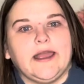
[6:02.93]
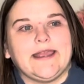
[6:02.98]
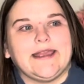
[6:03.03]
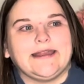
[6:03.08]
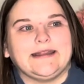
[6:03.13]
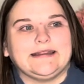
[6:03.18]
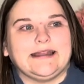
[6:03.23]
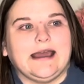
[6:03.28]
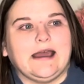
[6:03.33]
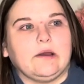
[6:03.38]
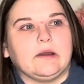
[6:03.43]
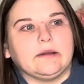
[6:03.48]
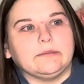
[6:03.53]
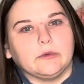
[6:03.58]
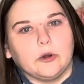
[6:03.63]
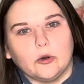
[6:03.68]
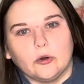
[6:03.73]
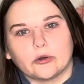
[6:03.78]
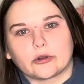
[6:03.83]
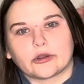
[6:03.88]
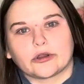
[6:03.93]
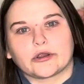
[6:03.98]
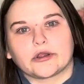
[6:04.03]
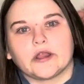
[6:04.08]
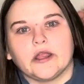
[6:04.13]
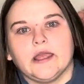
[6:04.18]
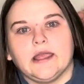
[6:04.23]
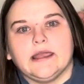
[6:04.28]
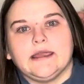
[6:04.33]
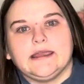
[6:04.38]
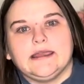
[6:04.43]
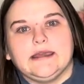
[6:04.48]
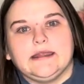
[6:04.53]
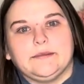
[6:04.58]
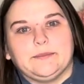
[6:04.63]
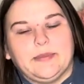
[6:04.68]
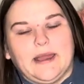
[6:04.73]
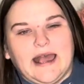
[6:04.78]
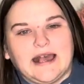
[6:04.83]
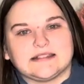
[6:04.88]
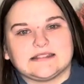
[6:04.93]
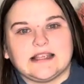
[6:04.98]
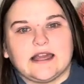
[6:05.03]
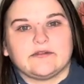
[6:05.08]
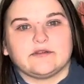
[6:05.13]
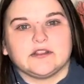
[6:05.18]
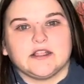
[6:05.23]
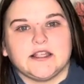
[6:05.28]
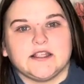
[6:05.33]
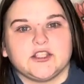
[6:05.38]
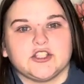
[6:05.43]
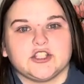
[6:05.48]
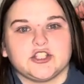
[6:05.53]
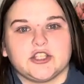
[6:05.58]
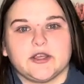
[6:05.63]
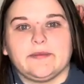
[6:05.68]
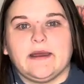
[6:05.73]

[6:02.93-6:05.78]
and now I'm older and past that relationship,